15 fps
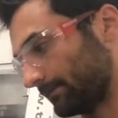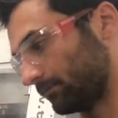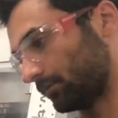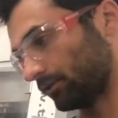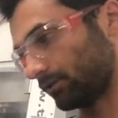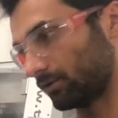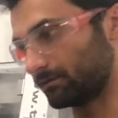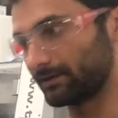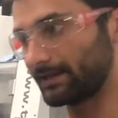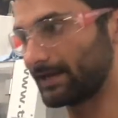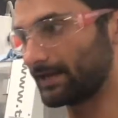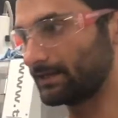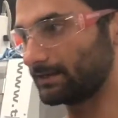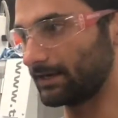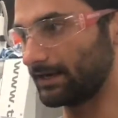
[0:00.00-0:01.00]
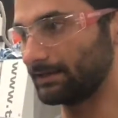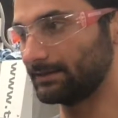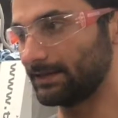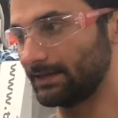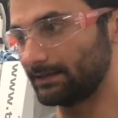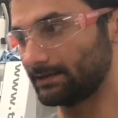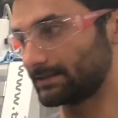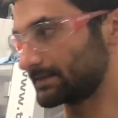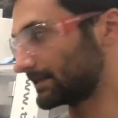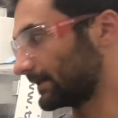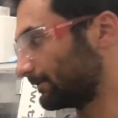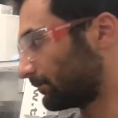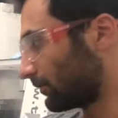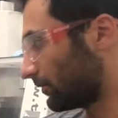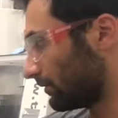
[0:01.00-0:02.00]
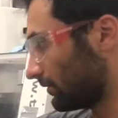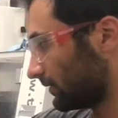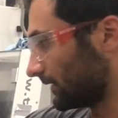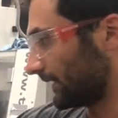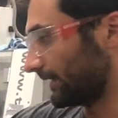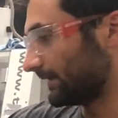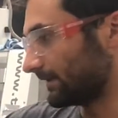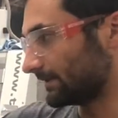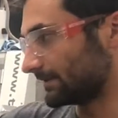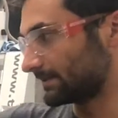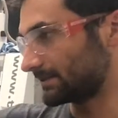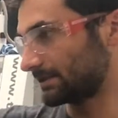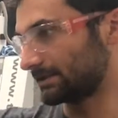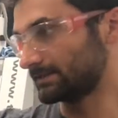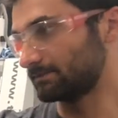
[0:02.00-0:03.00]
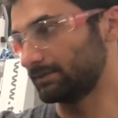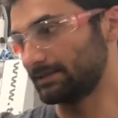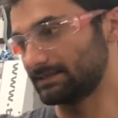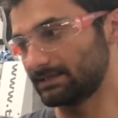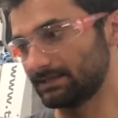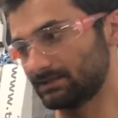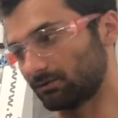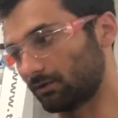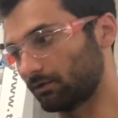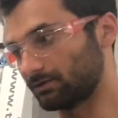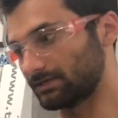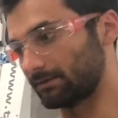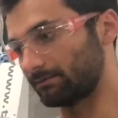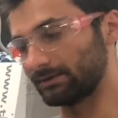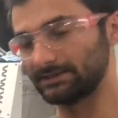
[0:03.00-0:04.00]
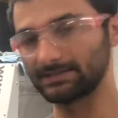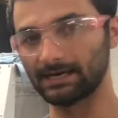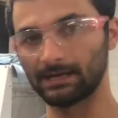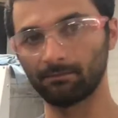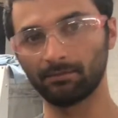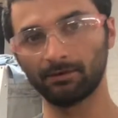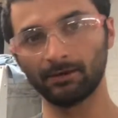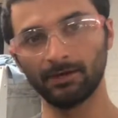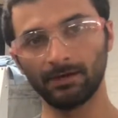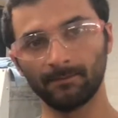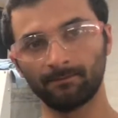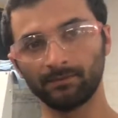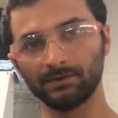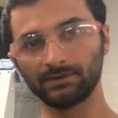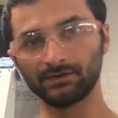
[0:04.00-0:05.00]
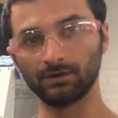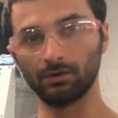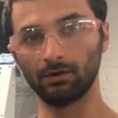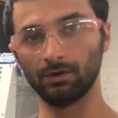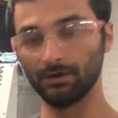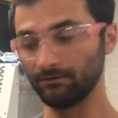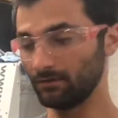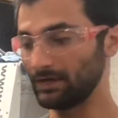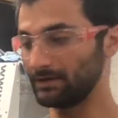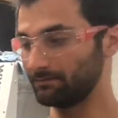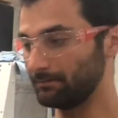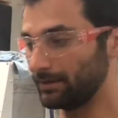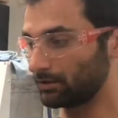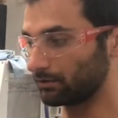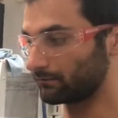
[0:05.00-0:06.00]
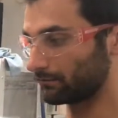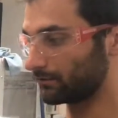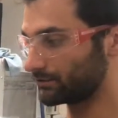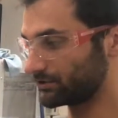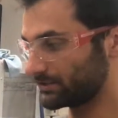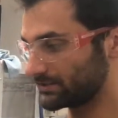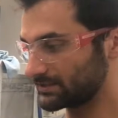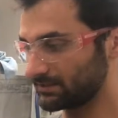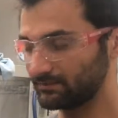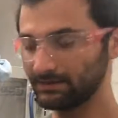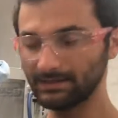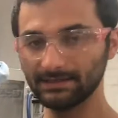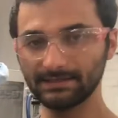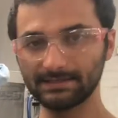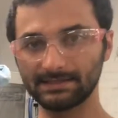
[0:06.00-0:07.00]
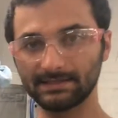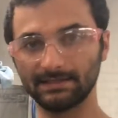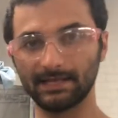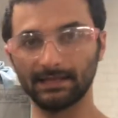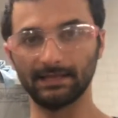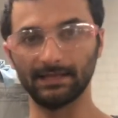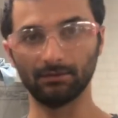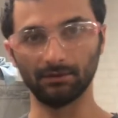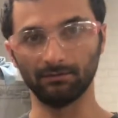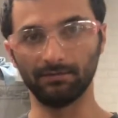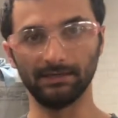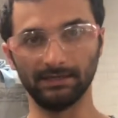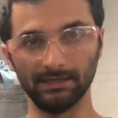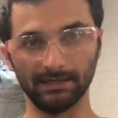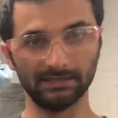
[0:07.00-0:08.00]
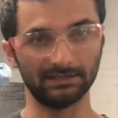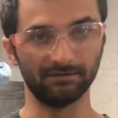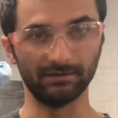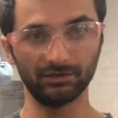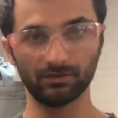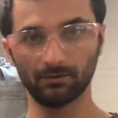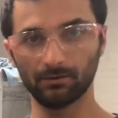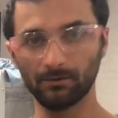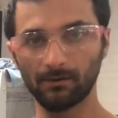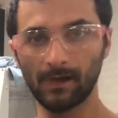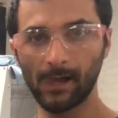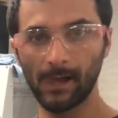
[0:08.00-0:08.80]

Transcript: We'll go over that. And then the slip roll is this piece, these rollers up at the top. So if you had bigger versions of these, then they would be individual.